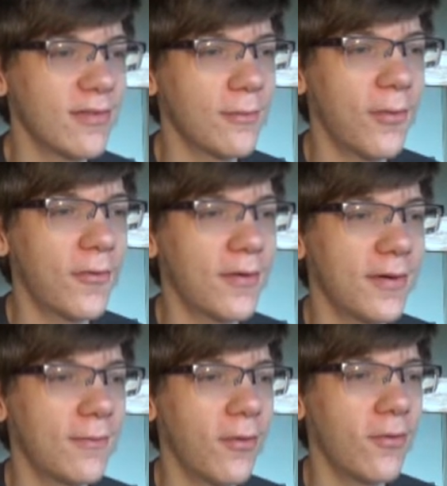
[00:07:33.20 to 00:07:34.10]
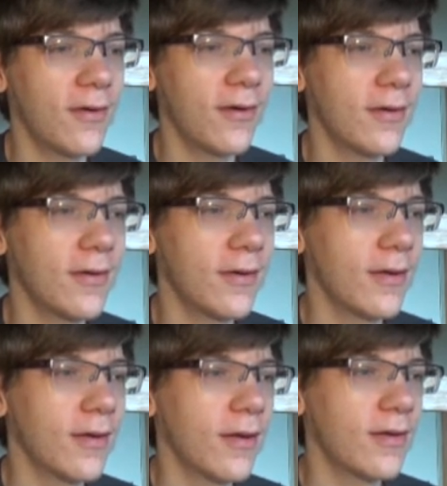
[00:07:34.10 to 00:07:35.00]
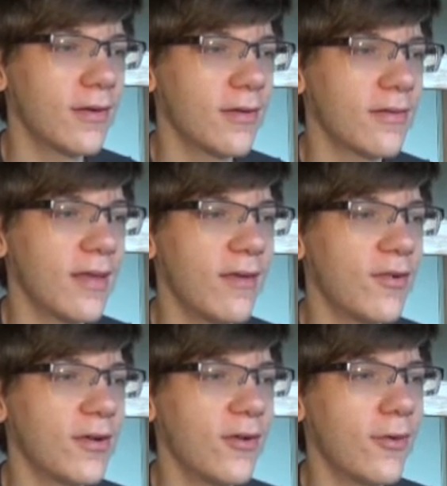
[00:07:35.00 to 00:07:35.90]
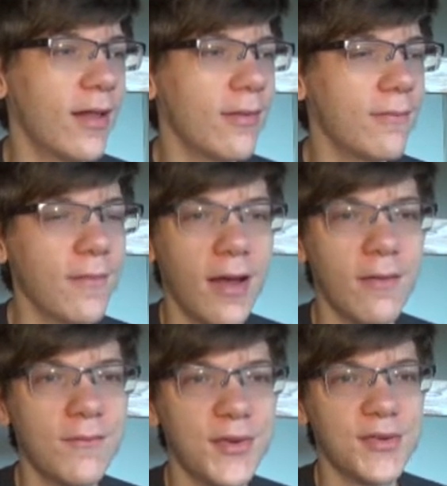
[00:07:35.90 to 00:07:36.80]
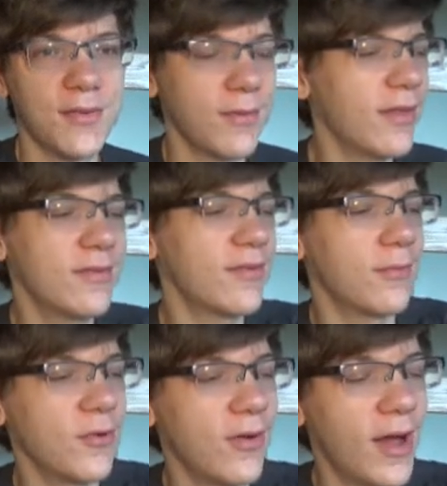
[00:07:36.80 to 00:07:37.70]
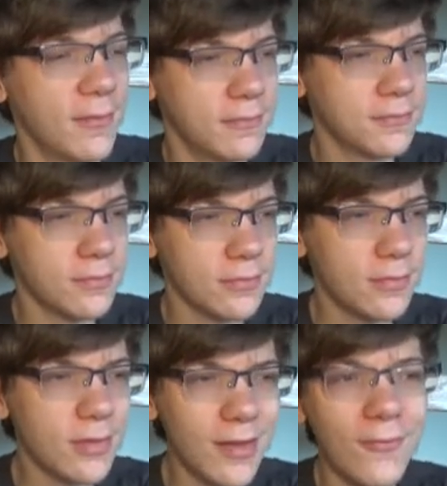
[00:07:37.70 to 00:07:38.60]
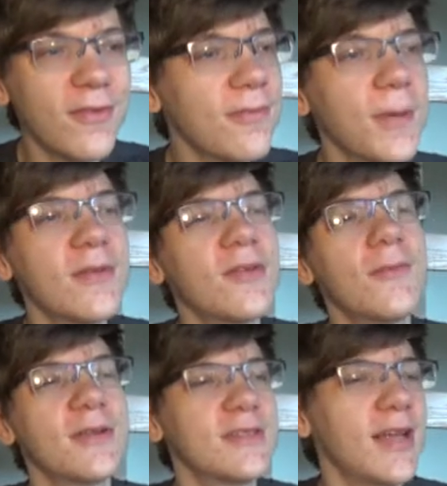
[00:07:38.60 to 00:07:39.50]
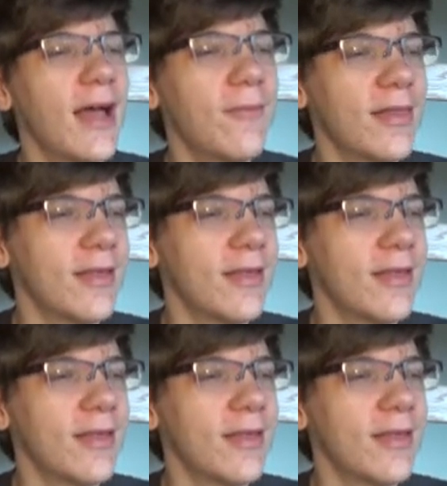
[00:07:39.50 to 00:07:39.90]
this poor, poor Xavier Noel bishop. Well, let's just move on. We spent too much time on